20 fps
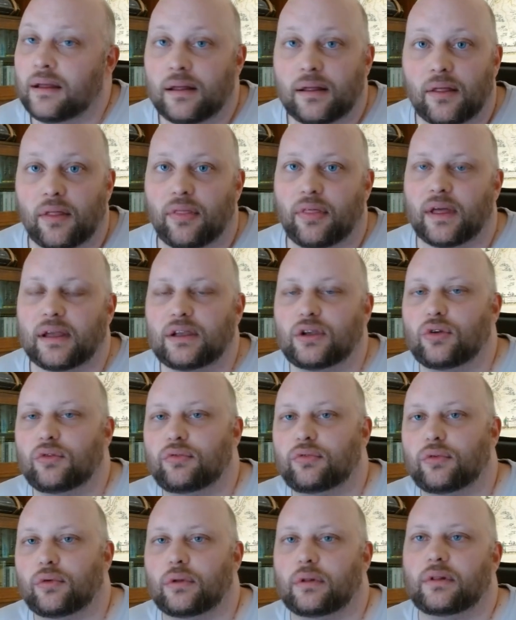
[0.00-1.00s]
Thank you
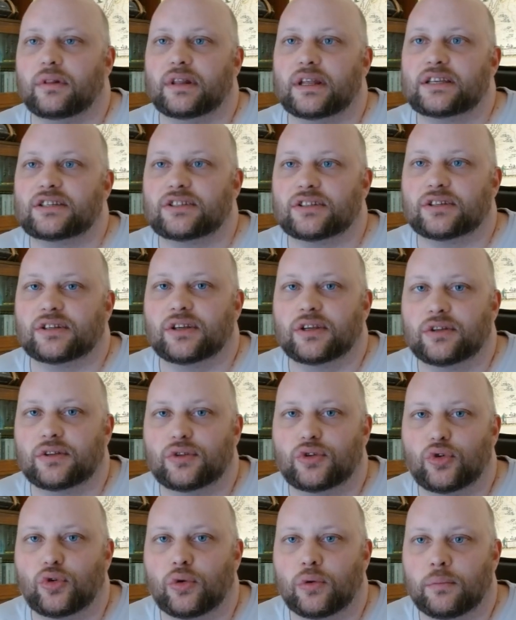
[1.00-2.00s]
for listening
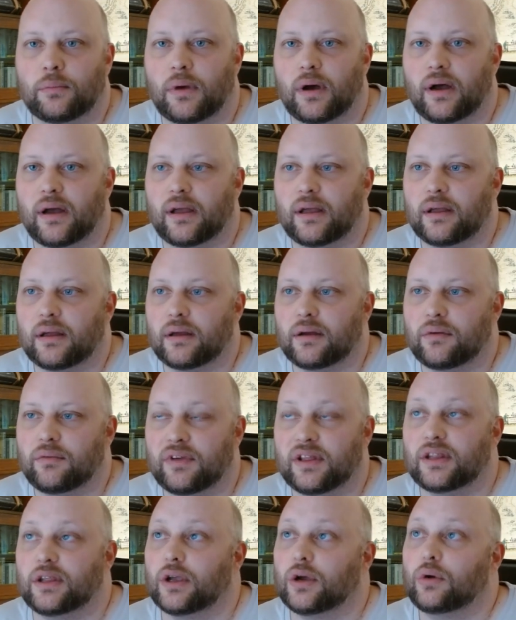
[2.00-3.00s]
to my
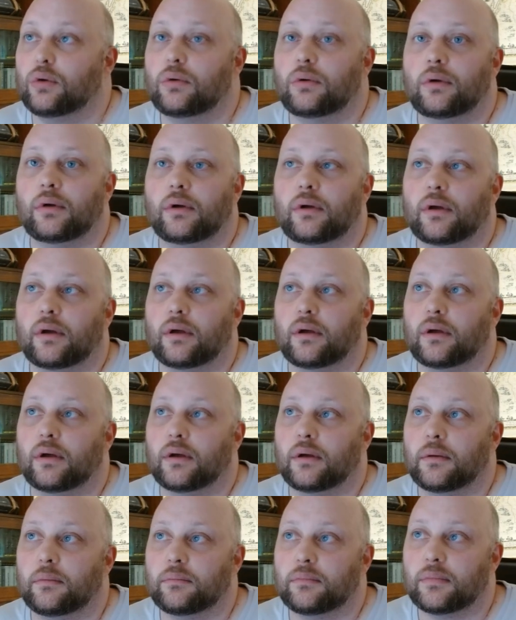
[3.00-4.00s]
video.
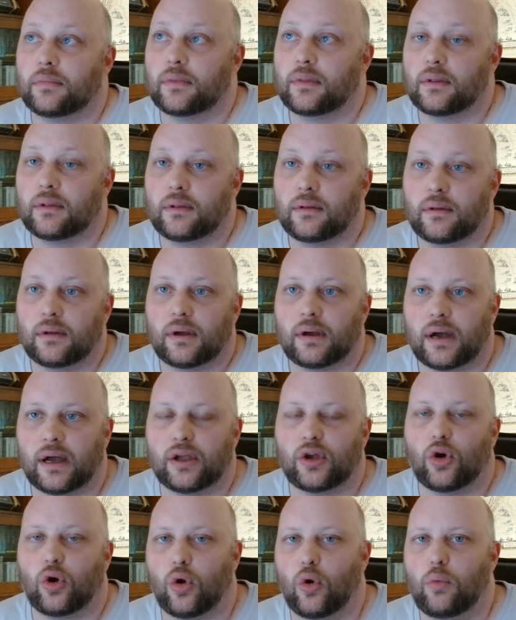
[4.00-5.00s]
I
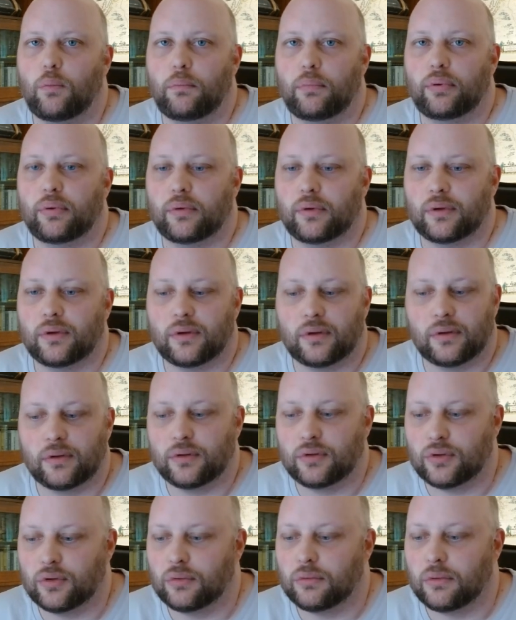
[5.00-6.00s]
hope
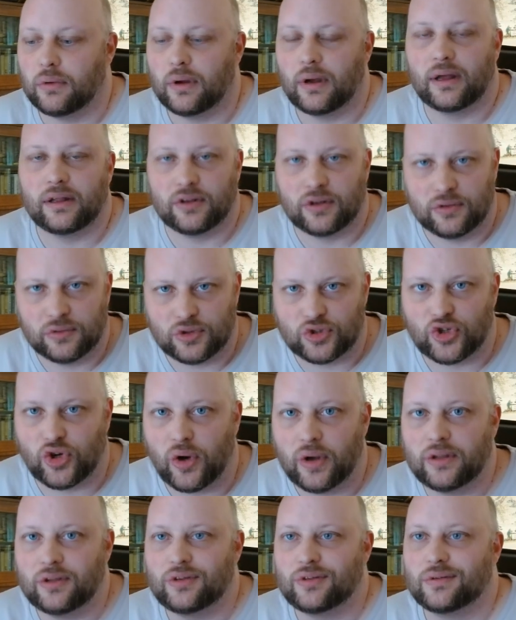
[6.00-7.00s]
you had
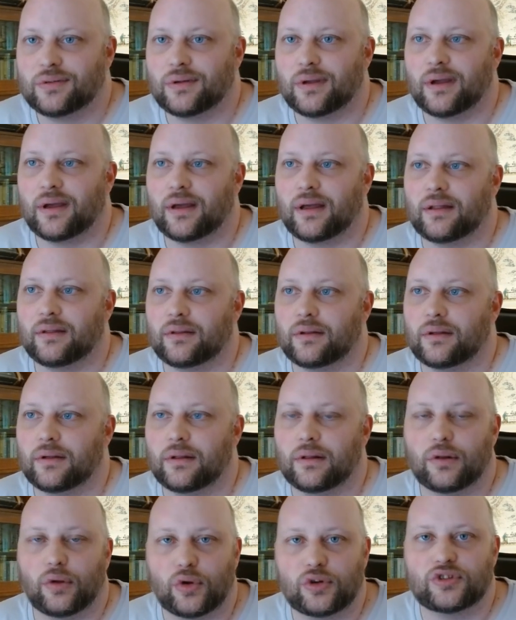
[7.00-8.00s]
enjoyed and
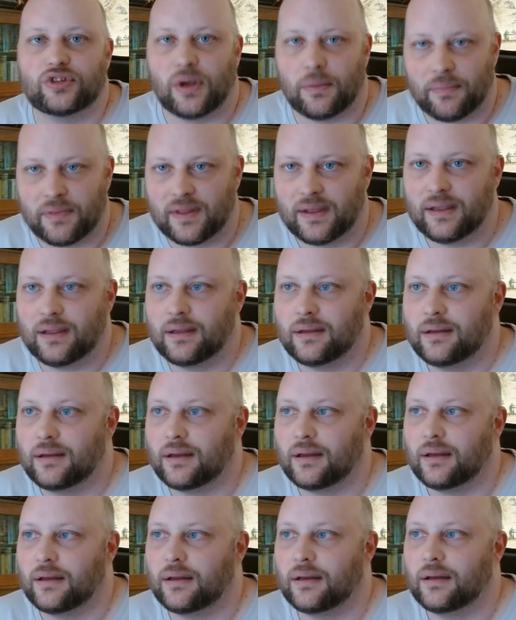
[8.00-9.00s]
learned something.
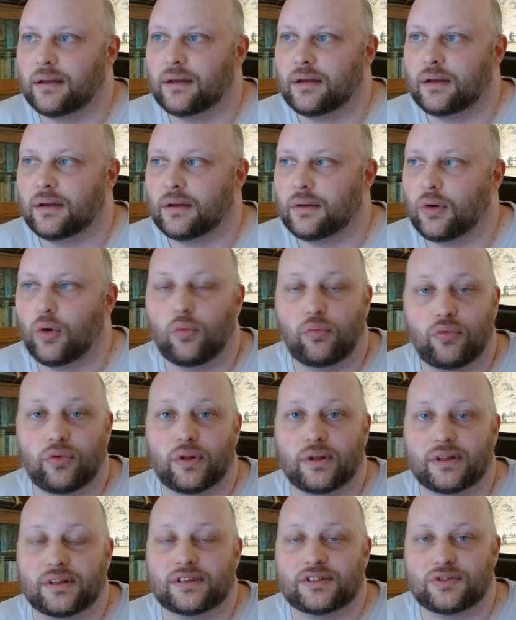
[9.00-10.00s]

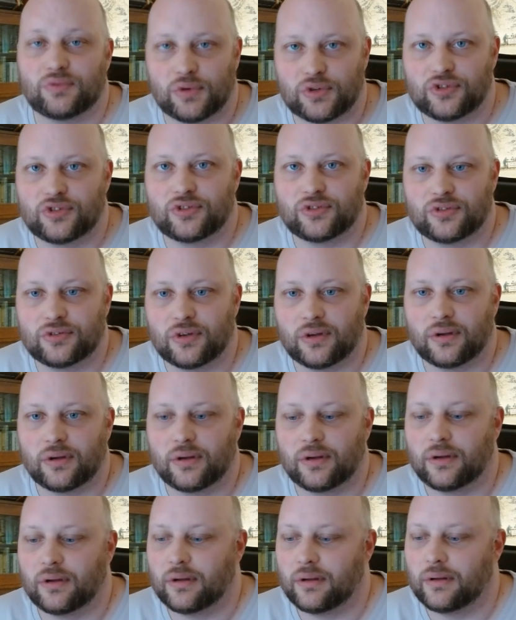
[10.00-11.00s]
Hopefully this was
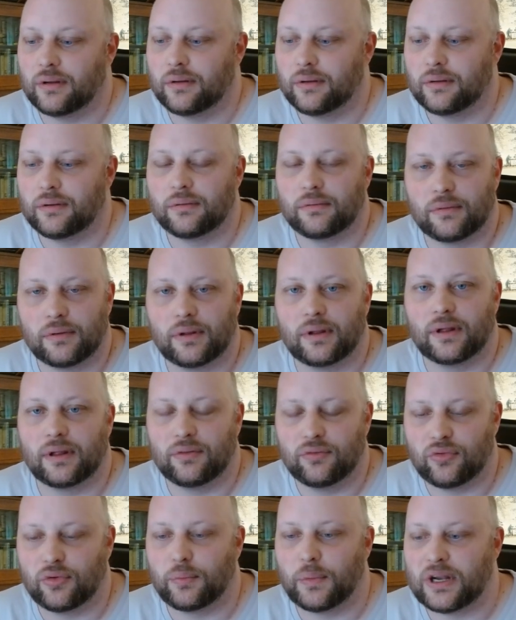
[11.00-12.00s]

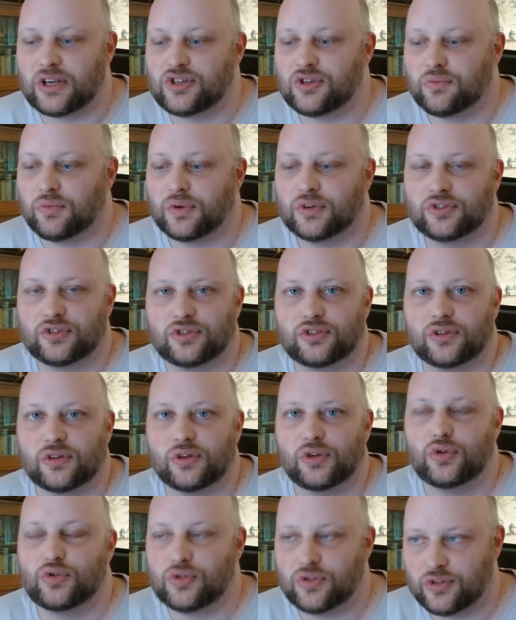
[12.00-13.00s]
information was
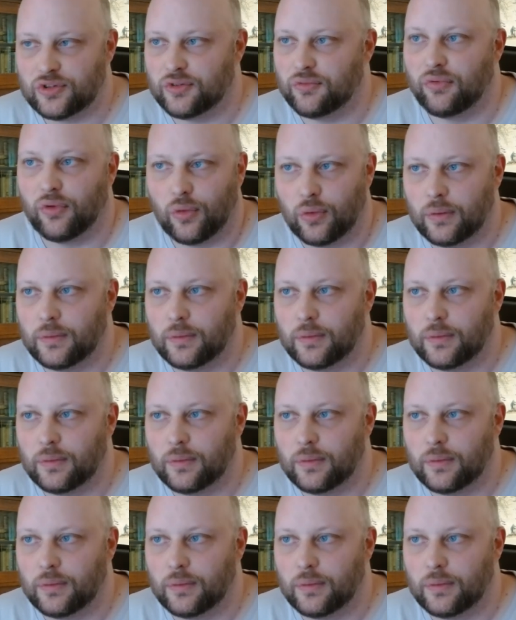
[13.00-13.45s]
useful.